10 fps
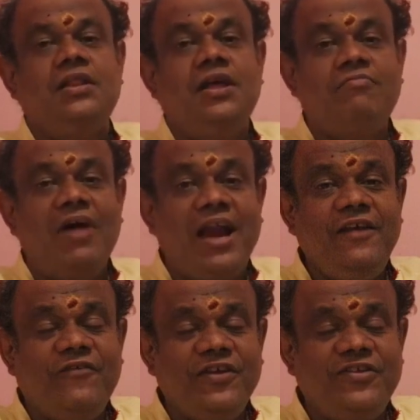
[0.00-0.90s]
The
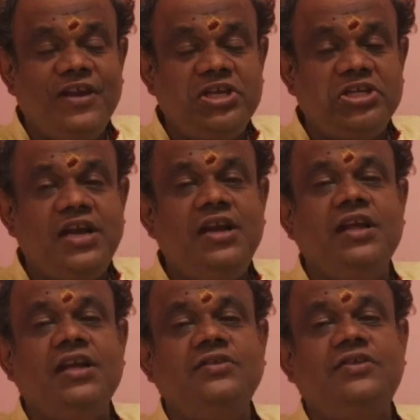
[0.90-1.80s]

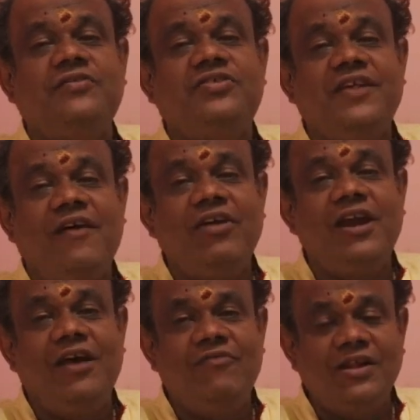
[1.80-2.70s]
manifestation is of
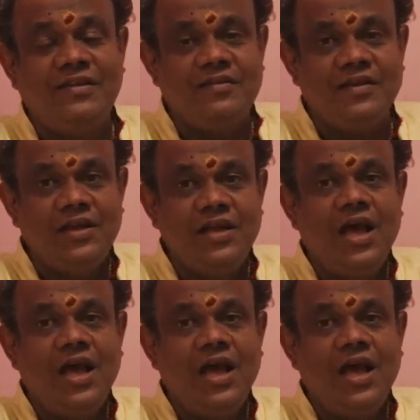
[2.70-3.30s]
7 levels,